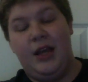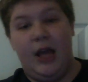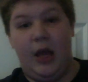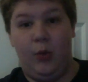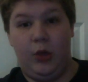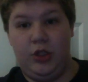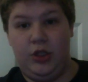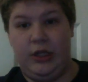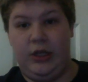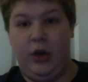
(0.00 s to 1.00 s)
and once you
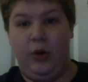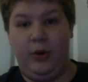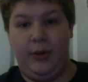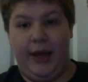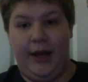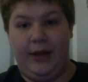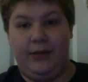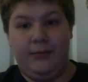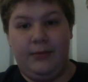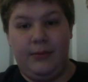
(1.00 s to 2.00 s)
get going with
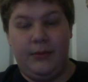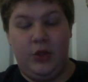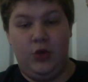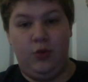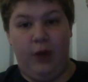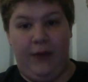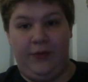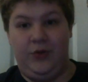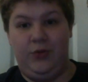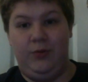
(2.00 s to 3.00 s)
hiding, you have
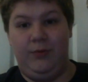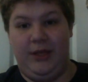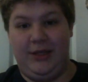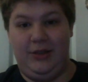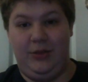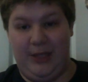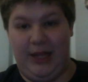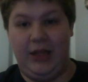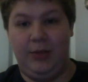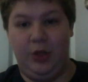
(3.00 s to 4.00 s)
to you must
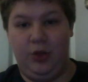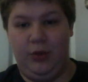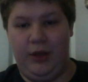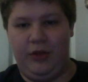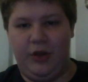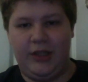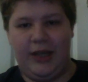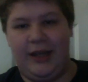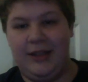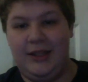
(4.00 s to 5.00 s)
hide the balloon within 30
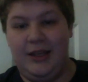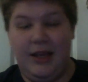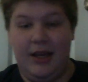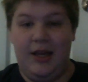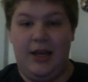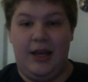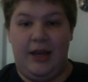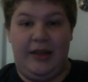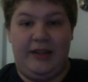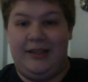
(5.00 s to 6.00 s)
seconds,
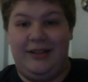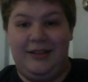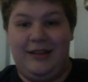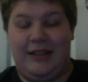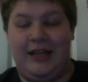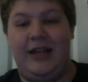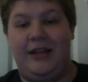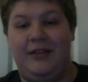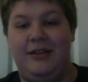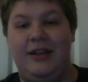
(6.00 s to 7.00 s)
and that's it. That's hide
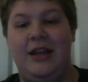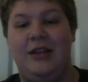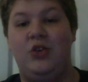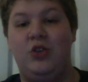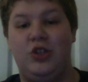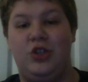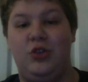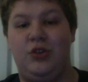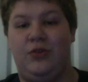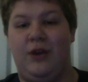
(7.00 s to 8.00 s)
it. And you just do
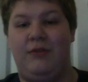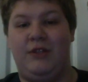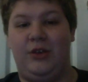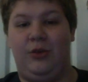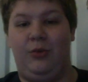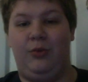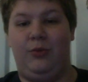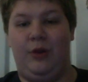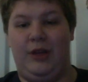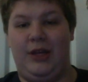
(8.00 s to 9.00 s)
this for every single
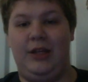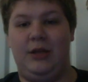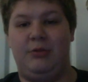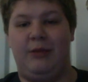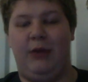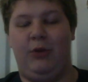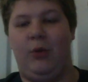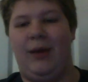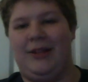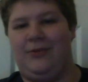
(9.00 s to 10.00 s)
one of the kingdoms. But I will go
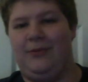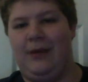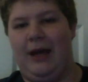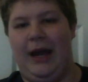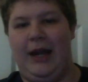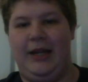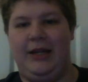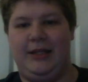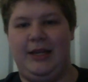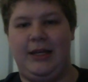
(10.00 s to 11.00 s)
back to hide it
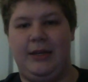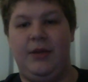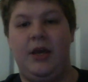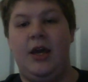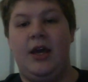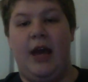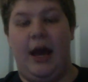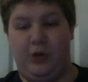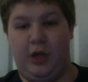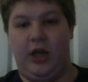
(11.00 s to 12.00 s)
in a second
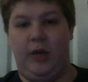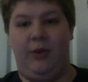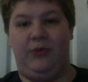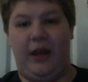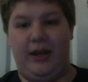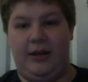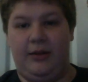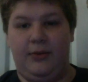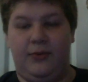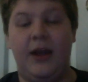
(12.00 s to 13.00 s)
after I talk about find it.
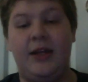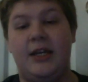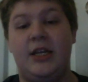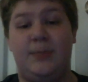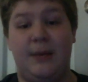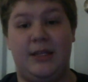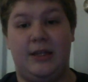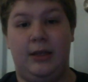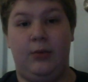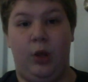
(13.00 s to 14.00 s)
Find it is
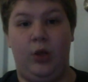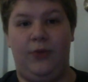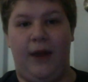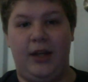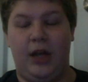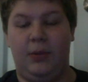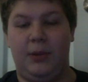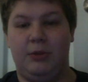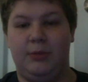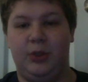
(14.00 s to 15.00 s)
basically where you find other
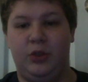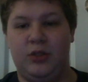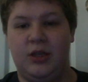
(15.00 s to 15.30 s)
people's balloons.